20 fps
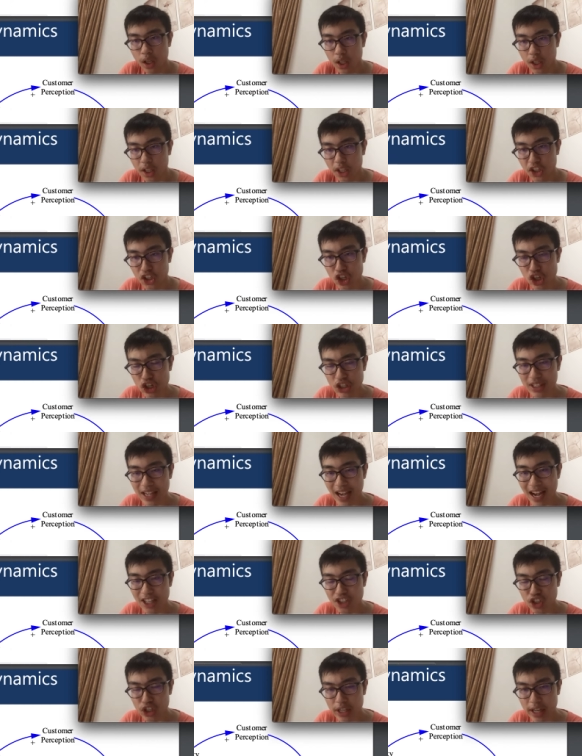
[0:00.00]
here is
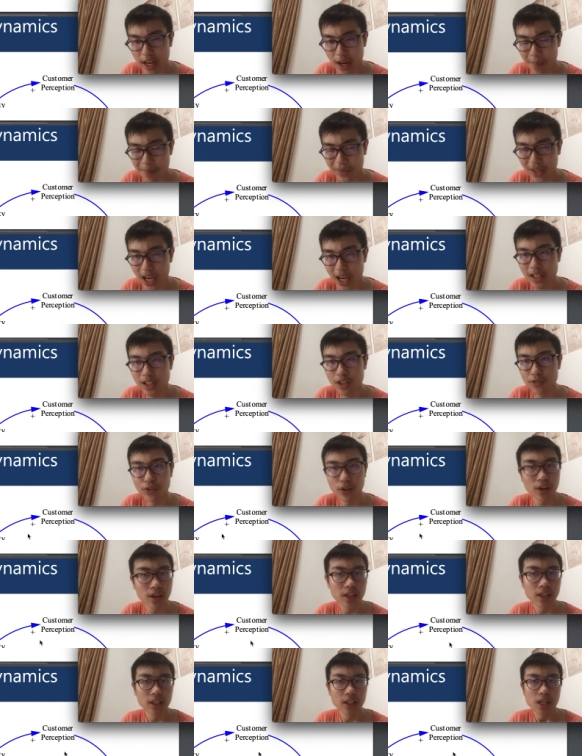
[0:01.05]
actually um, kind of a
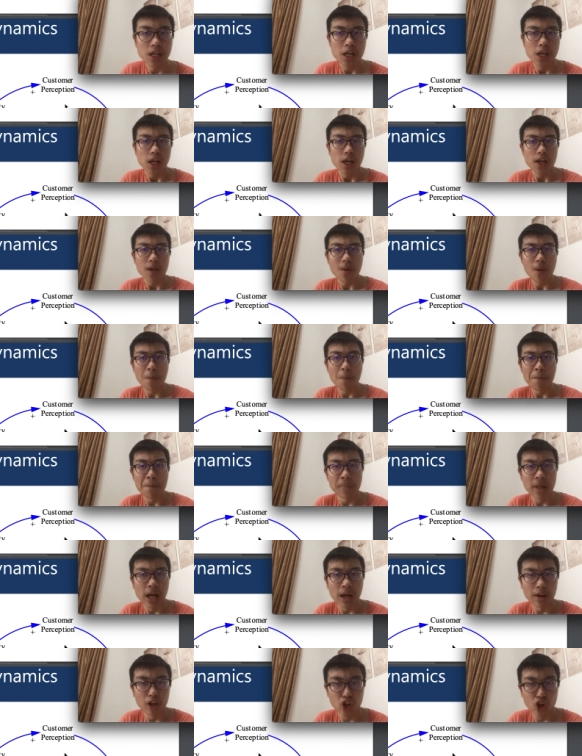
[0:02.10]
um,
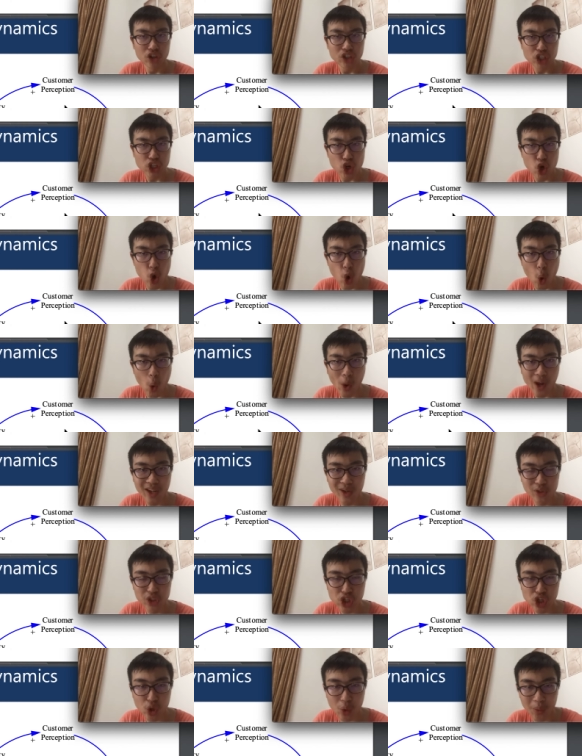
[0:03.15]
uh, logical
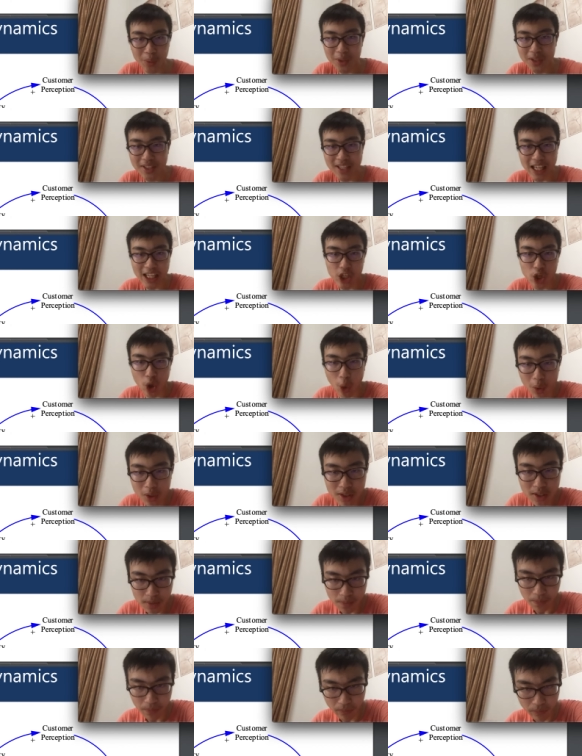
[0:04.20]
logical cycles.
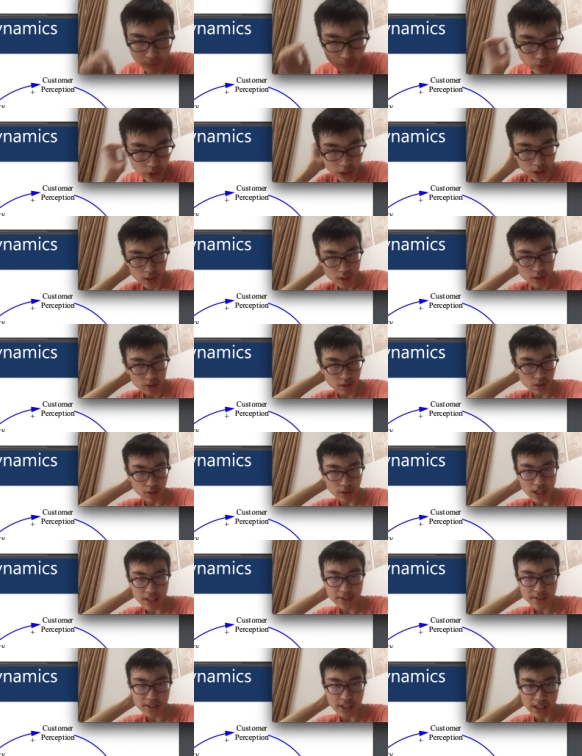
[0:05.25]
So let's
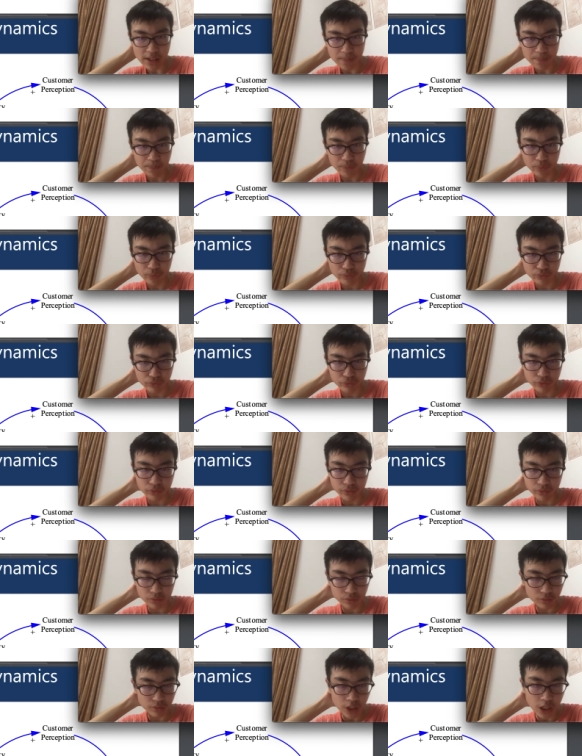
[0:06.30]
see.
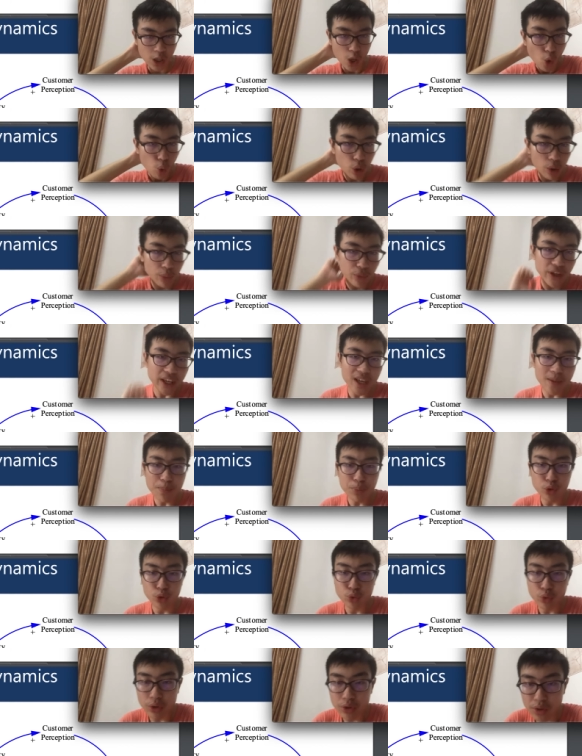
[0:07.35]
When we
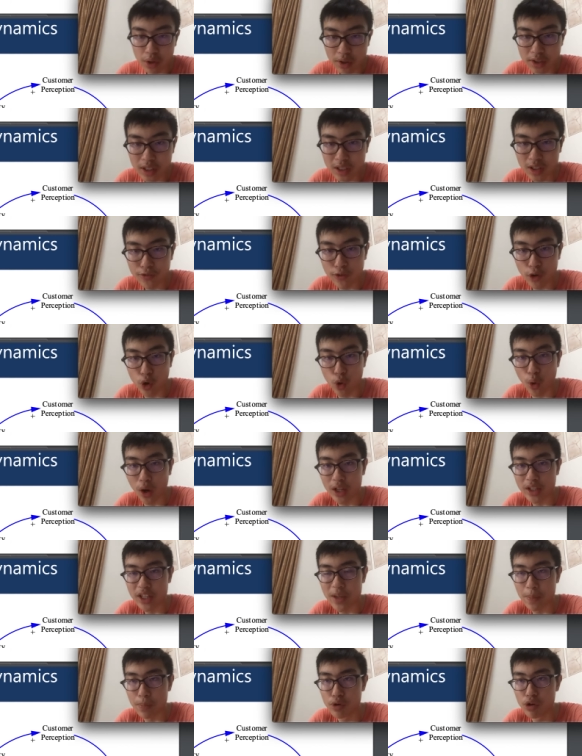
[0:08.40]
input resources for quality
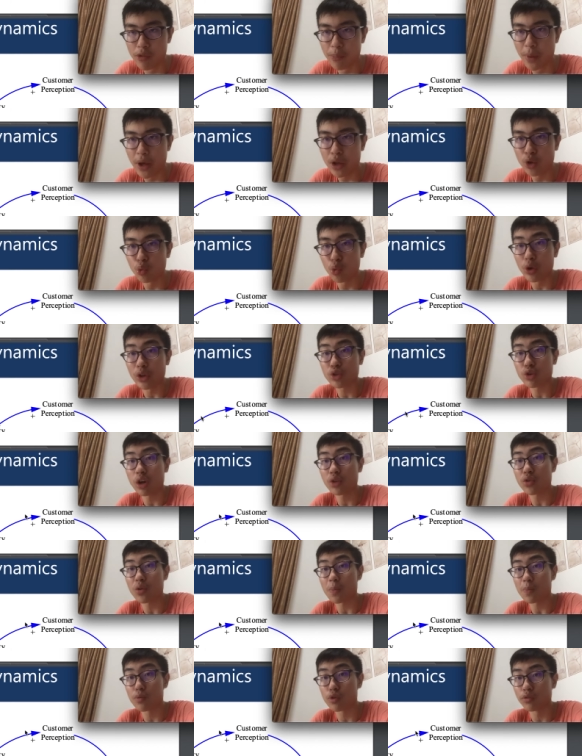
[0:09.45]
improvement, we try to
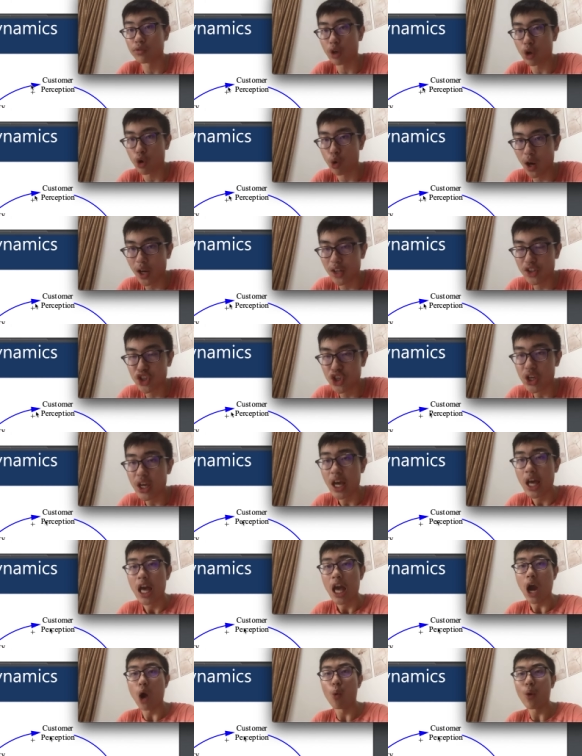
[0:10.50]
improve the quality
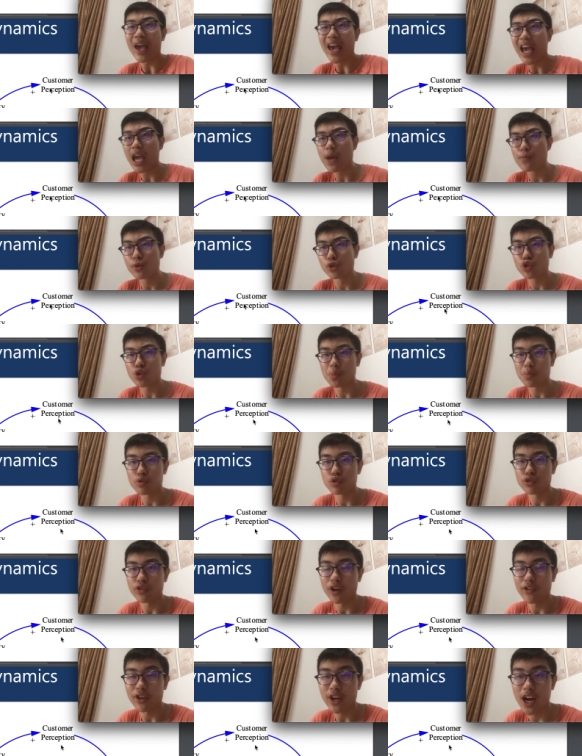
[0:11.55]
and we're able to improve
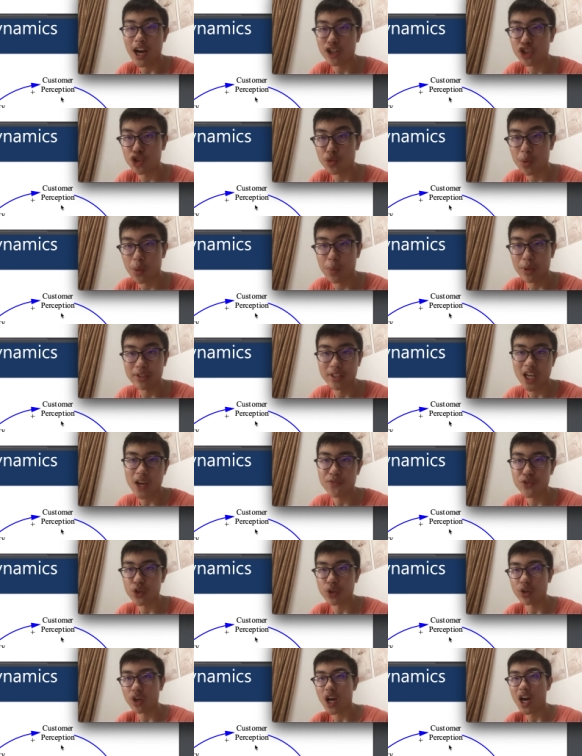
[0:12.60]
our customer
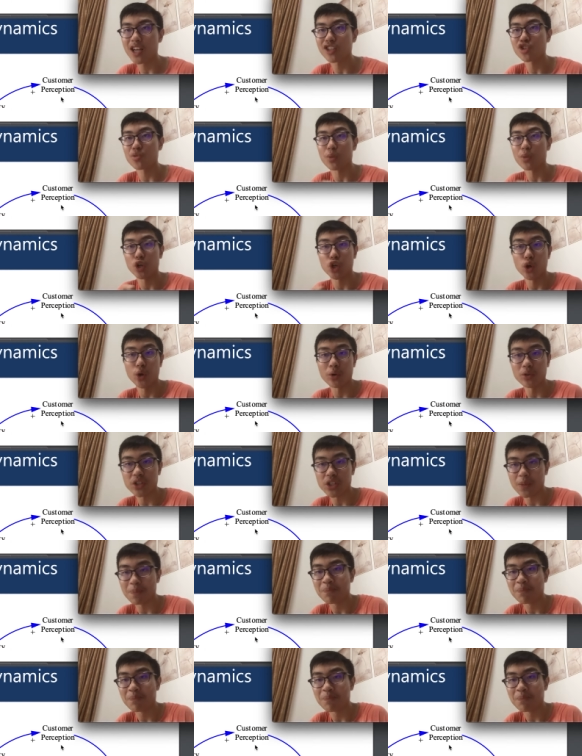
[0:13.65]
perception, customer loyalty.